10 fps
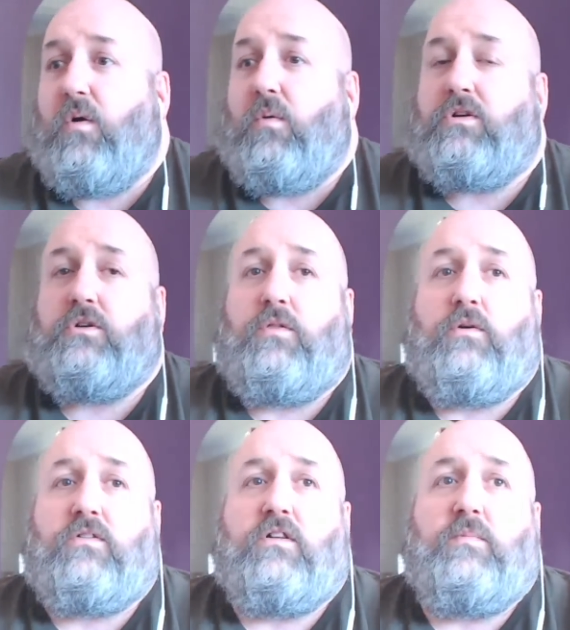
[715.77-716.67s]
What's your
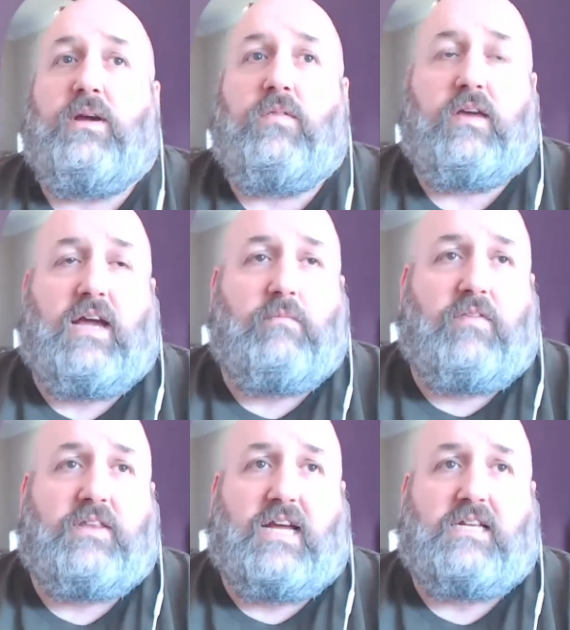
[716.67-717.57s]
thoughts going to be on the game
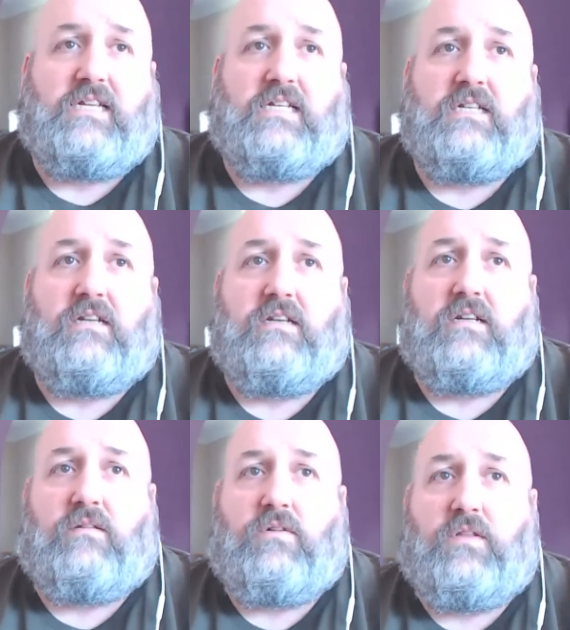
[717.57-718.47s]
with tactics, and
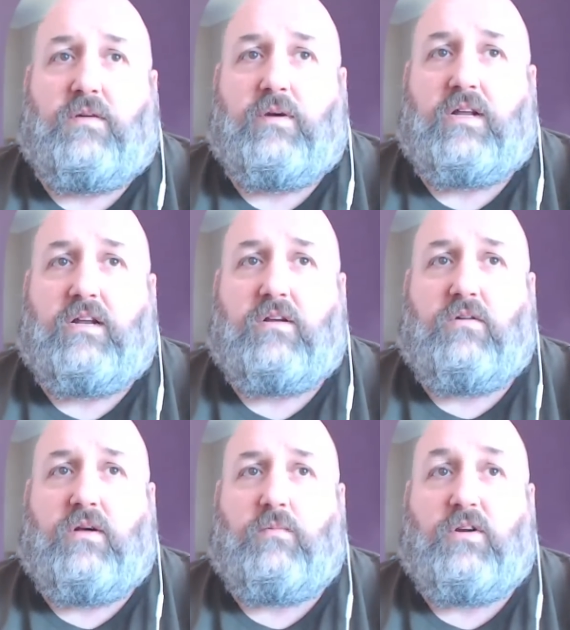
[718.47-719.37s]
what do you think we're going to
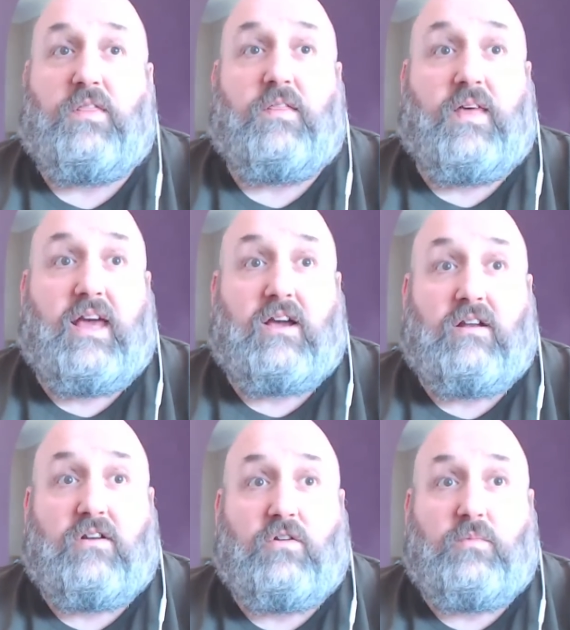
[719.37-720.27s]
do, and what do you think they're going
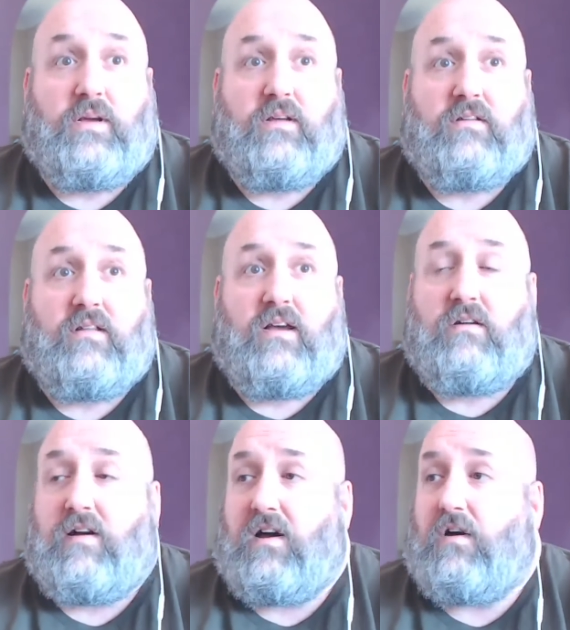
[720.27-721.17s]
to do? Because they
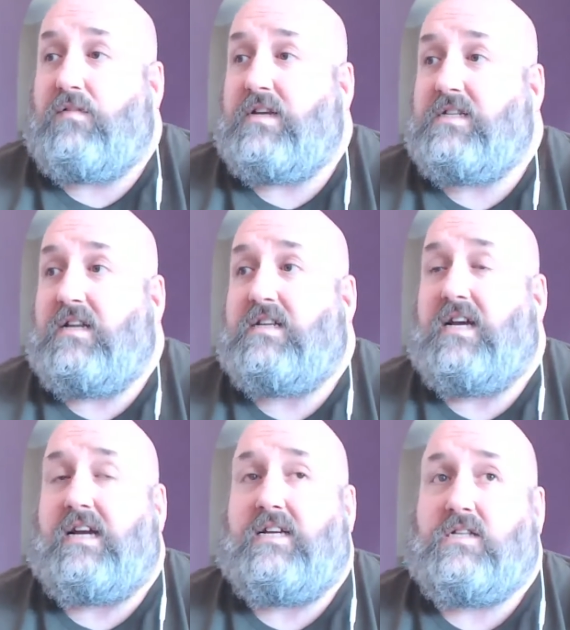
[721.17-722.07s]
are a half-decent
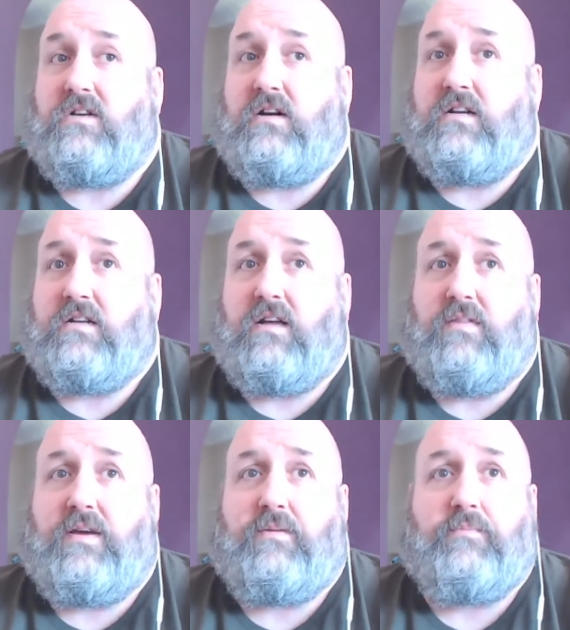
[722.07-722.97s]
attacking side, aren't
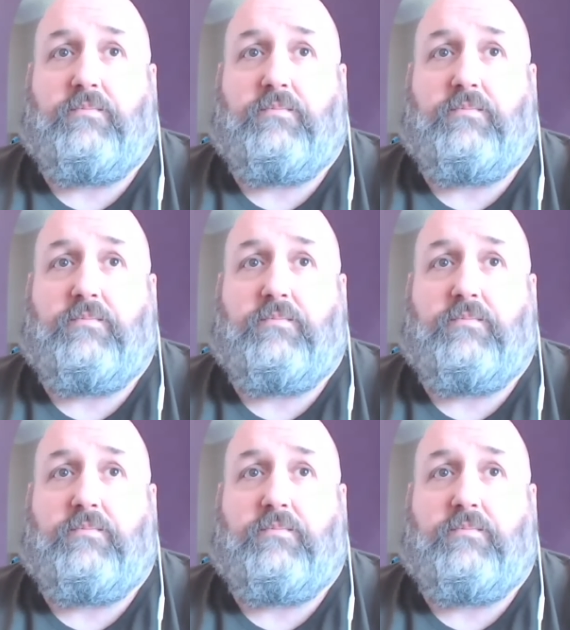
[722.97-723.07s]
they?